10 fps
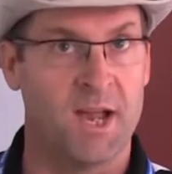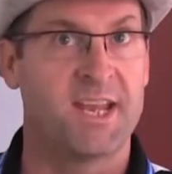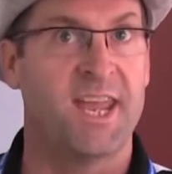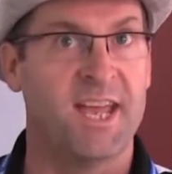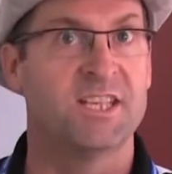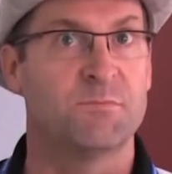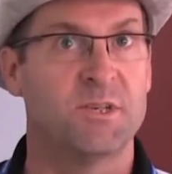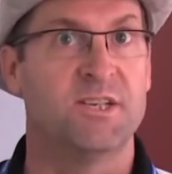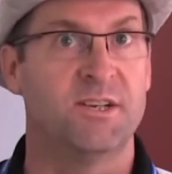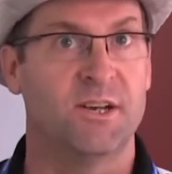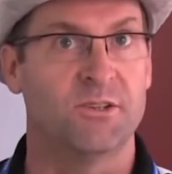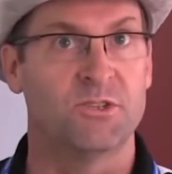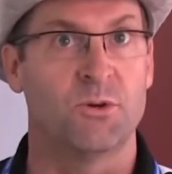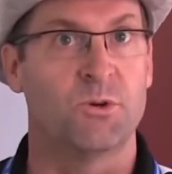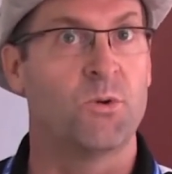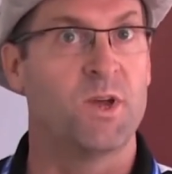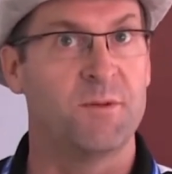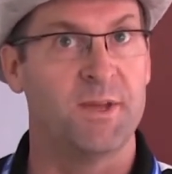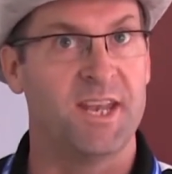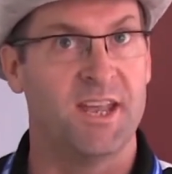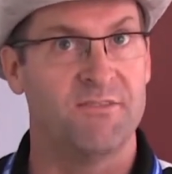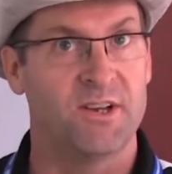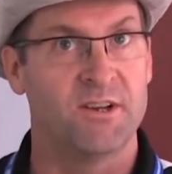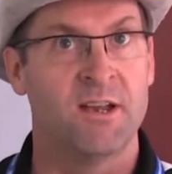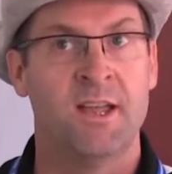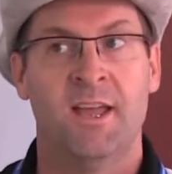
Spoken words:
a cast material, so quite a bit heavier.